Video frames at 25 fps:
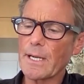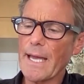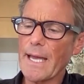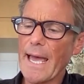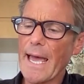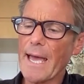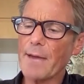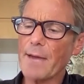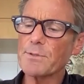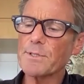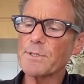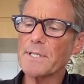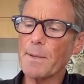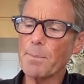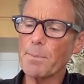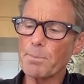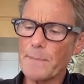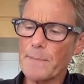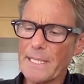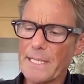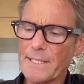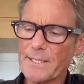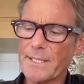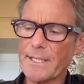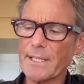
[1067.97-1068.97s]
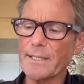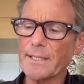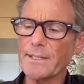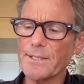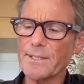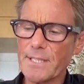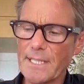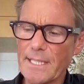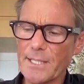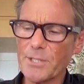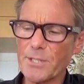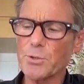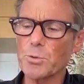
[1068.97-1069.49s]
have some
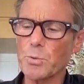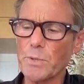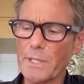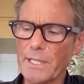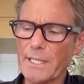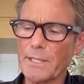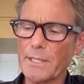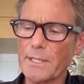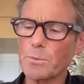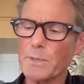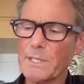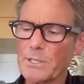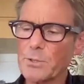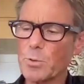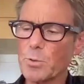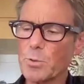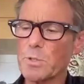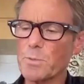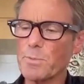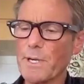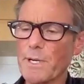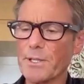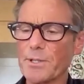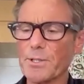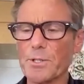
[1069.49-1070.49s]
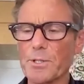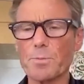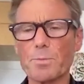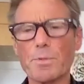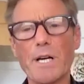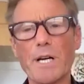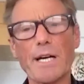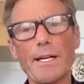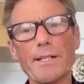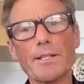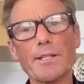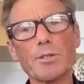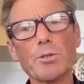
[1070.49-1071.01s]
meetings each week. And we talked about this,
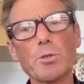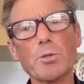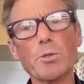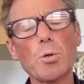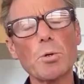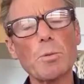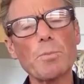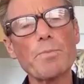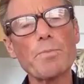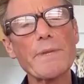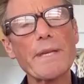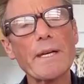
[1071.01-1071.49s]
Brian, the call,